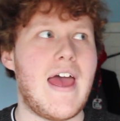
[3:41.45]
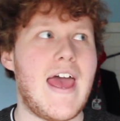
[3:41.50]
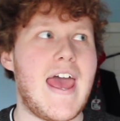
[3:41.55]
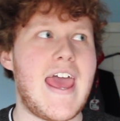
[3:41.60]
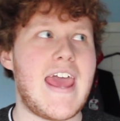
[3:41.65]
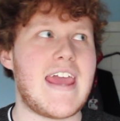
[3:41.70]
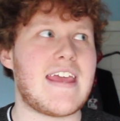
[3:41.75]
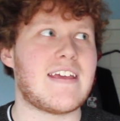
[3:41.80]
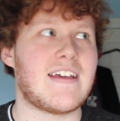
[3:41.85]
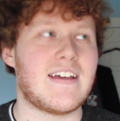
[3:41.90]

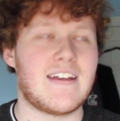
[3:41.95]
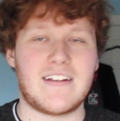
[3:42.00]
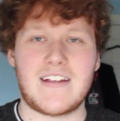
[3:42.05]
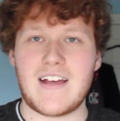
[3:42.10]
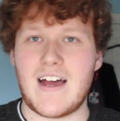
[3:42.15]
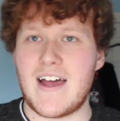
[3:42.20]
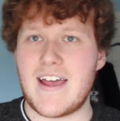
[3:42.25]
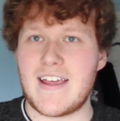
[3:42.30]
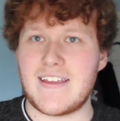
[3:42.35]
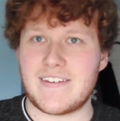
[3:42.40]
hey,
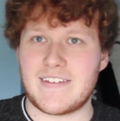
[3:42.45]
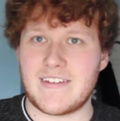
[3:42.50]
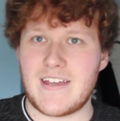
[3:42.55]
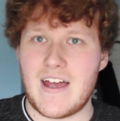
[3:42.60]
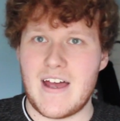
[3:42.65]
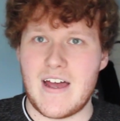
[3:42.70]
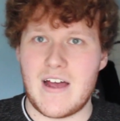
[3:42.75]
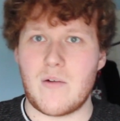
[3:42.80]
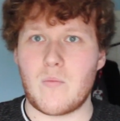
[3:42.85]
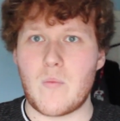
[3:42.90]
guys,
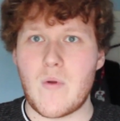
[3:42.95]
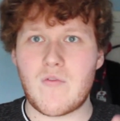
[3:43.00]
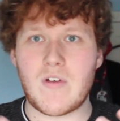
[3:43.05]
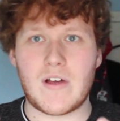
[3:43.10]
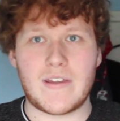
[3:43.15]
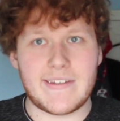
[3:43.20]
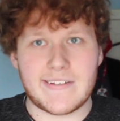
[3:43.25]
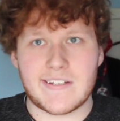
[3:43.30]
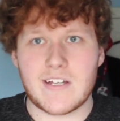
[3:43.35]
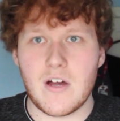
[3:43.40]
we've
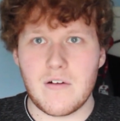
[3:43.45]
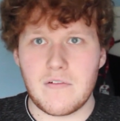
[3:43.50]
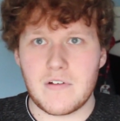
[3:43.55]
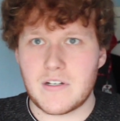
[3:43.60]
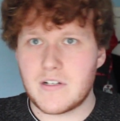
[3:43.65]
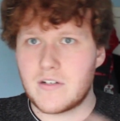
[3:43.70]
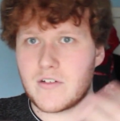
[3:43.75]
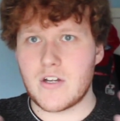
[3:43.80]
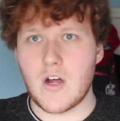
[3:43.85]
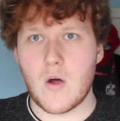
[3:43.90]
got this
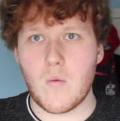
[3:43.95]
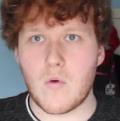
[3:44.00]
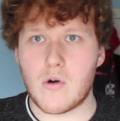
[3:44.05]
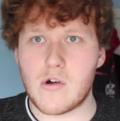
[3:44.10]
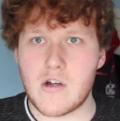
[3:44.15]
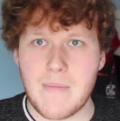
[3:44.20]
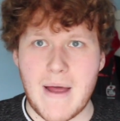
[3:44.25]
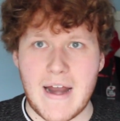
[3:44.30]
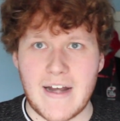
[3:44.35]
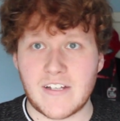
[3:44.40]
covered, don't
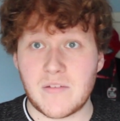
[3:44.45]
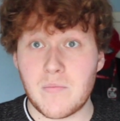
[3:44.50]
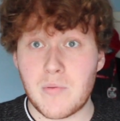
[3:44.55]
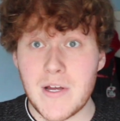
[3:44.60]
worry about it.